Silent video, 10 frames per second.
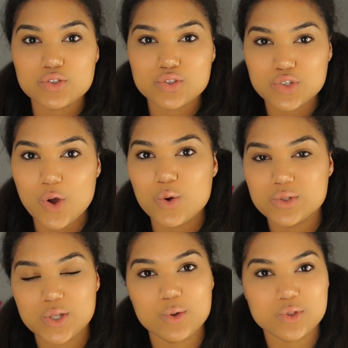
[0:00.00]
so
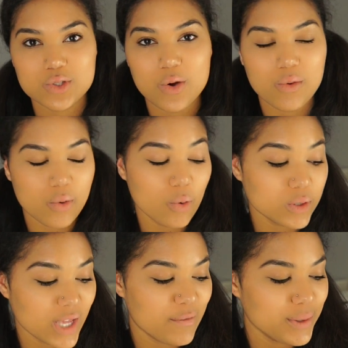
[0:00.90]

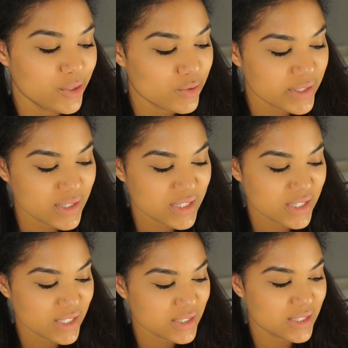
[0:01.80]
old. I've been using this
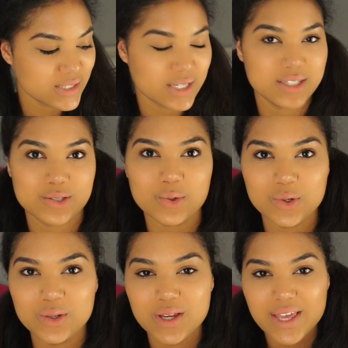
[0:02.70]
thing since high
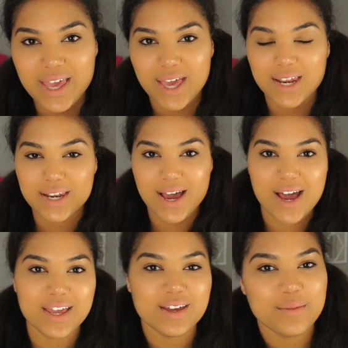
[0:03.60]
school, and
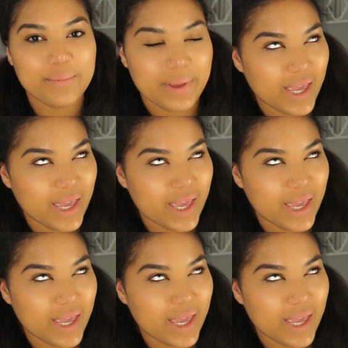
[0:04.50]
I am